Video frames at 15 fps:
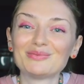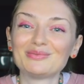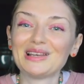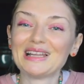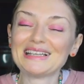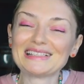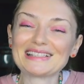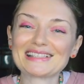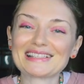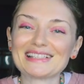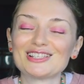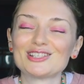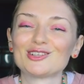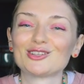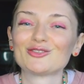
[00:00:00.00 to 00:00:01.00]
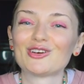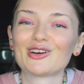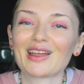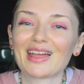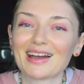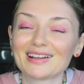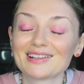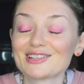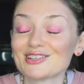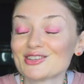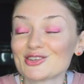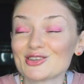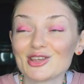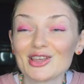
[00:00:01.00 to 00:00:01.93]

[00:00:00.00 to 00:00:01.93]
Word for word: please don't forget to